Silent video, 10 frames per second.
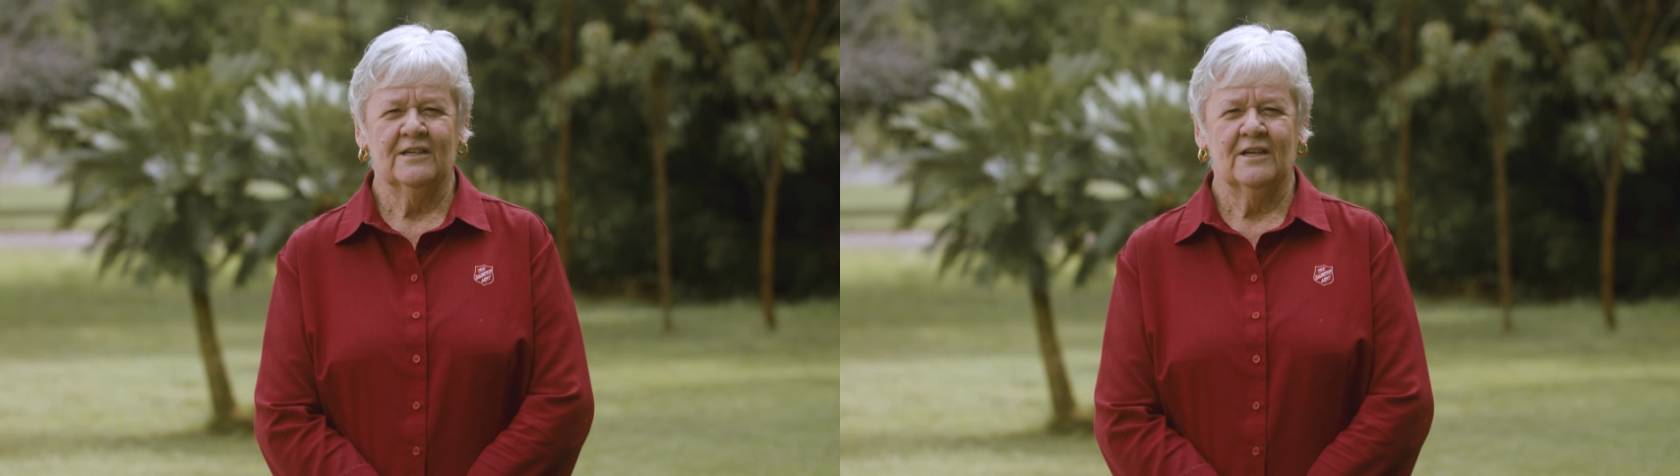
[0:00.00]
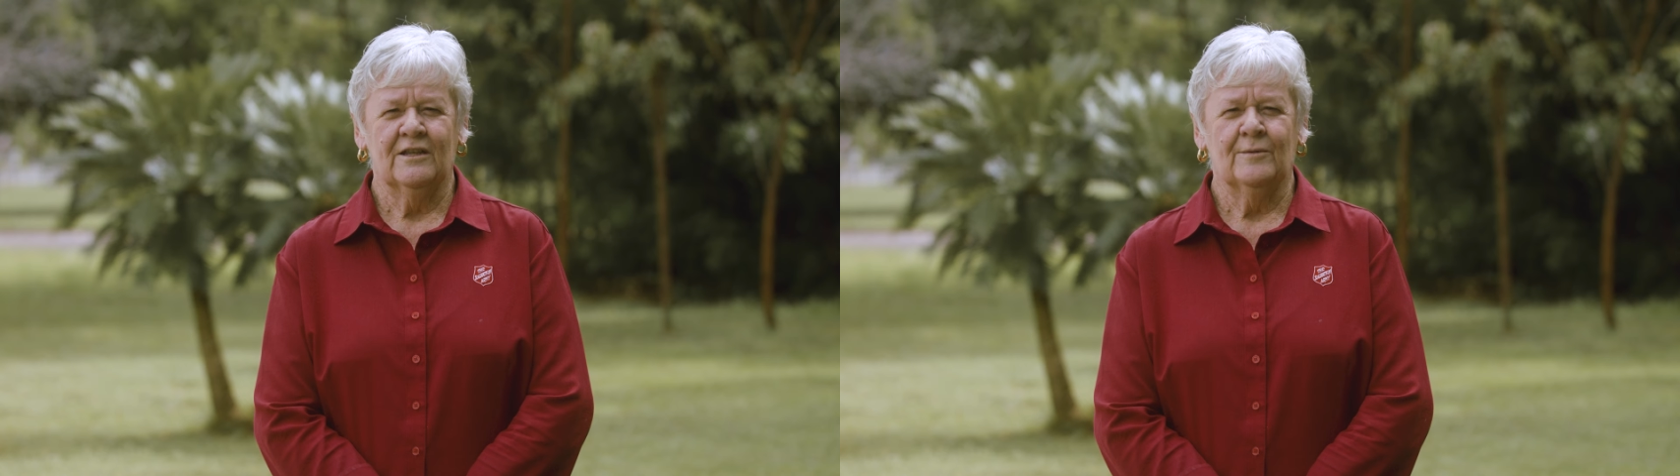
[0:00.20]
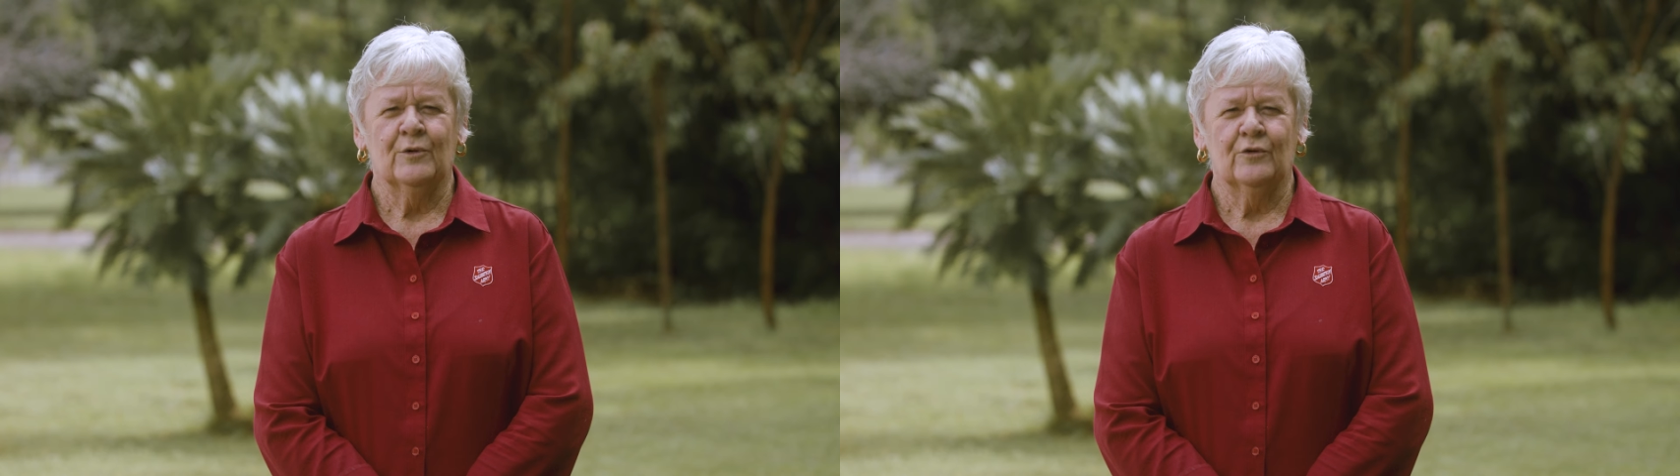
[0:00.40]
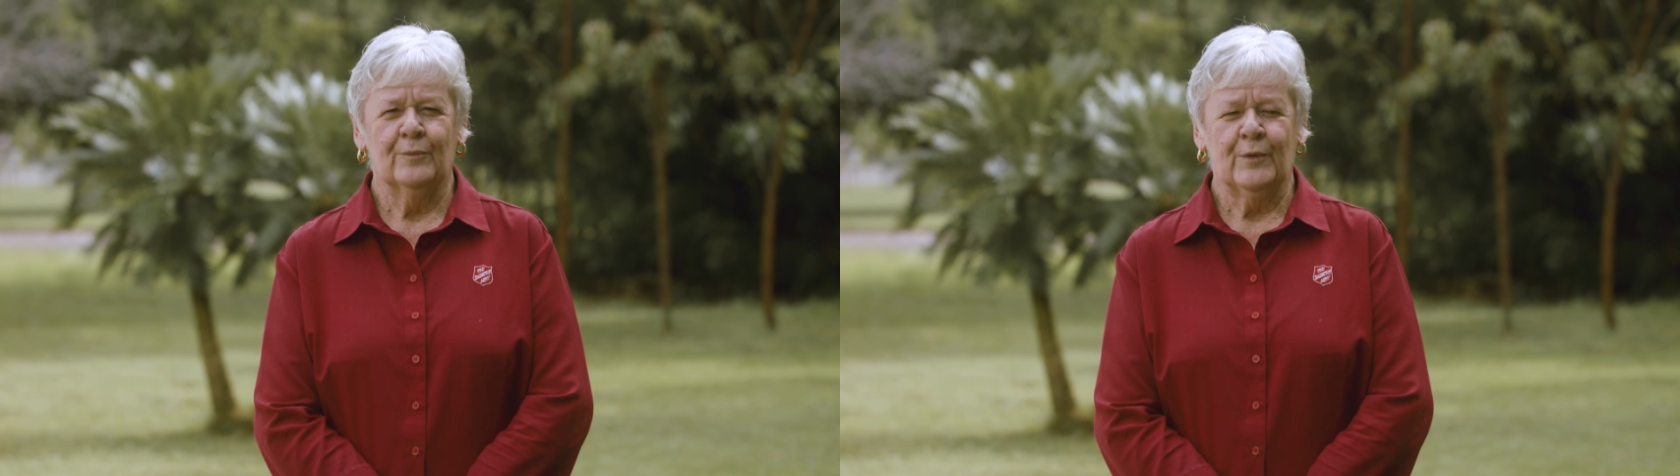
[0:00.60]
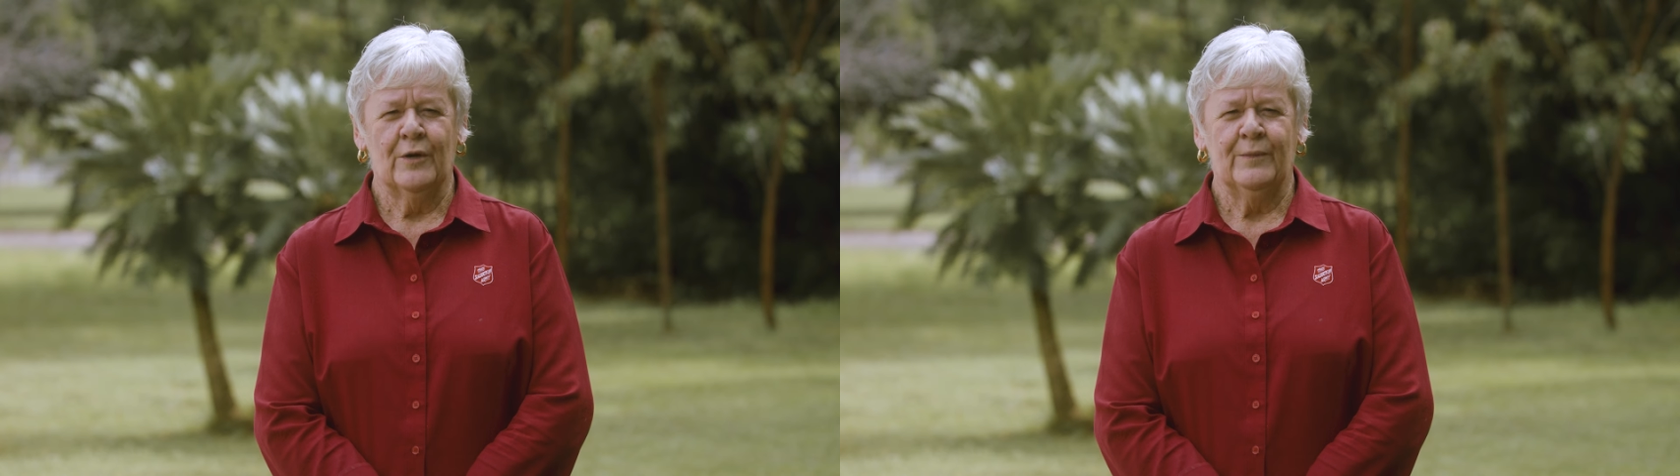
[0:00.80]
and the more
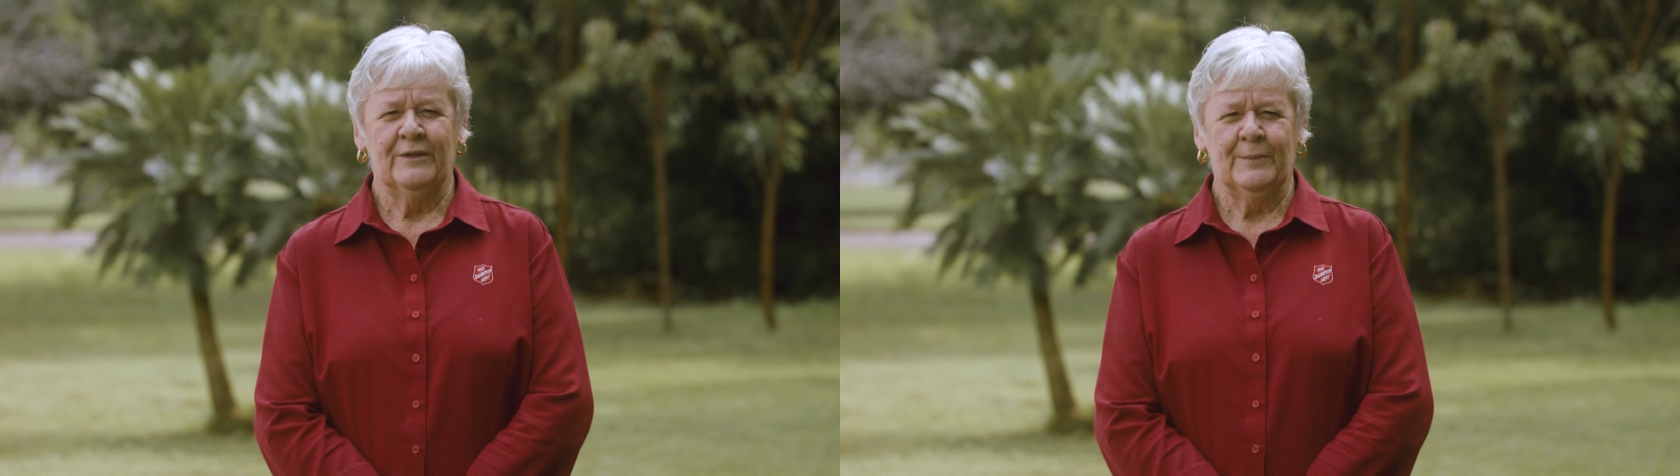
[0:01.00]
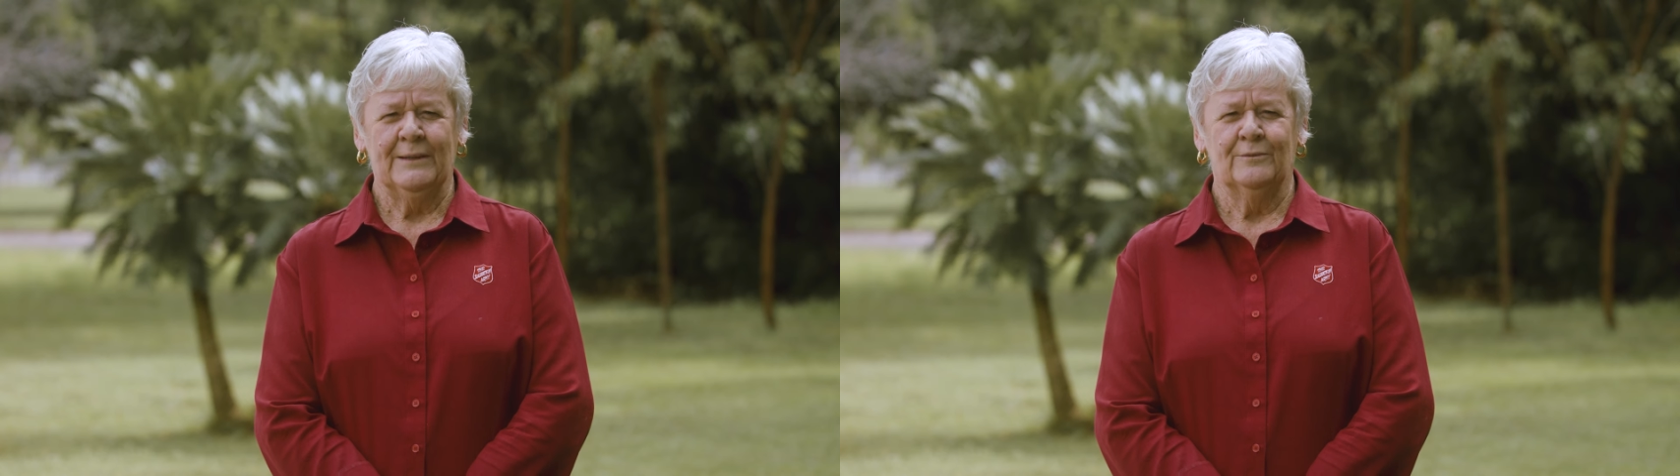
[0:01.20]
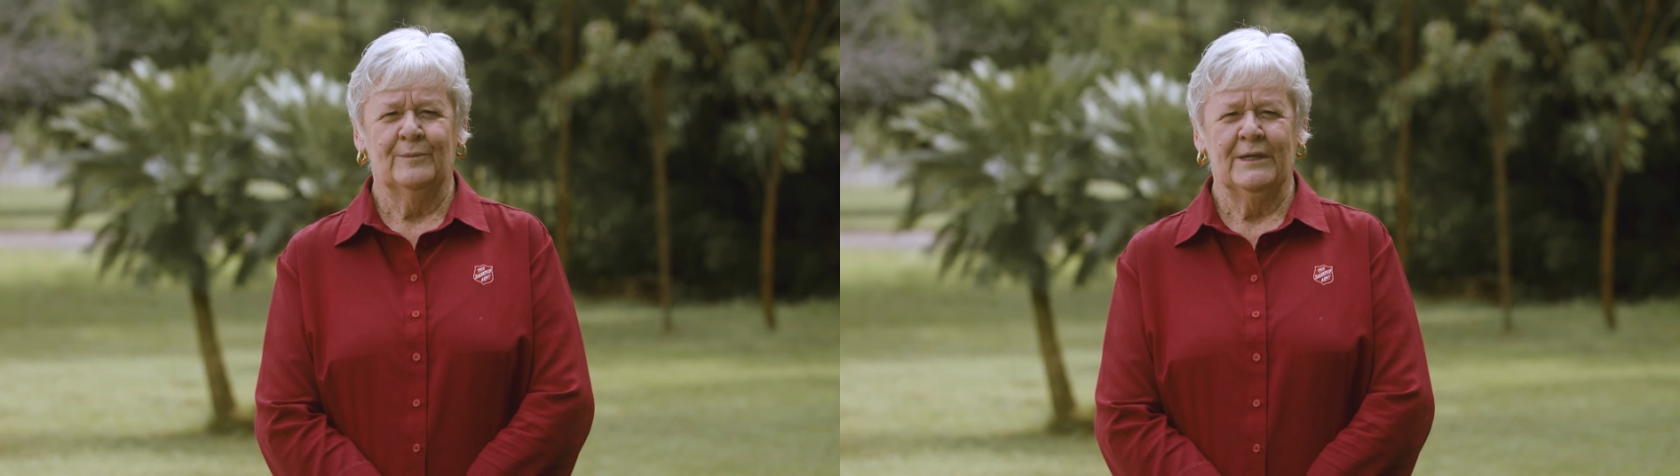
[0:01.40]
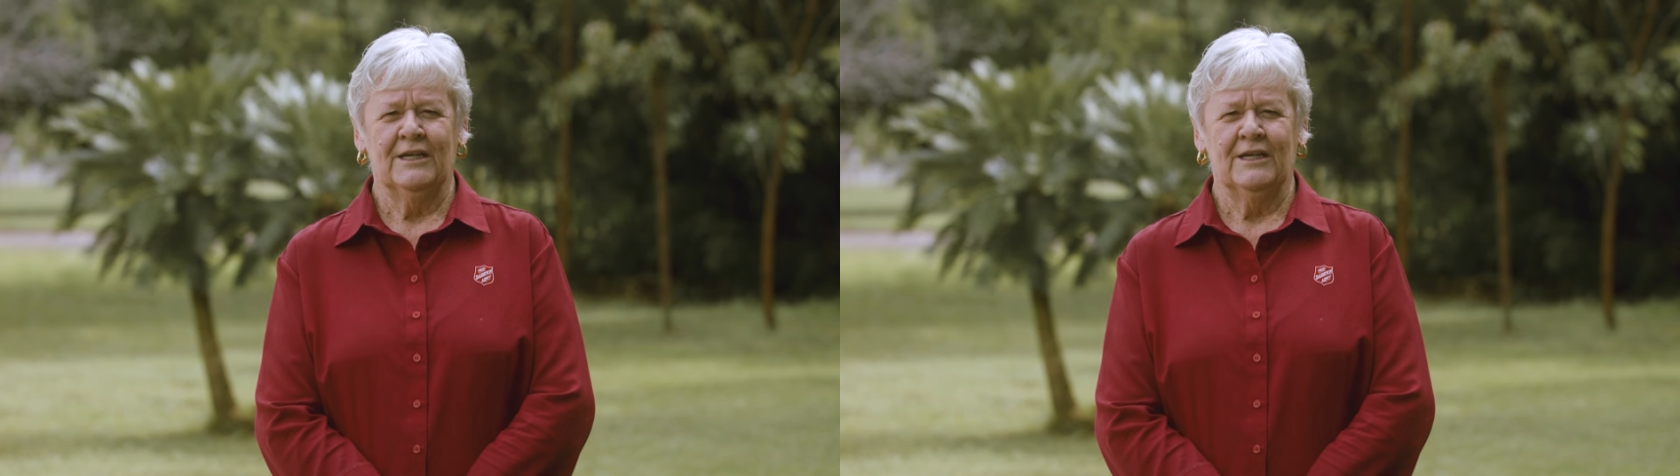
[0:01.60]
appropriate people being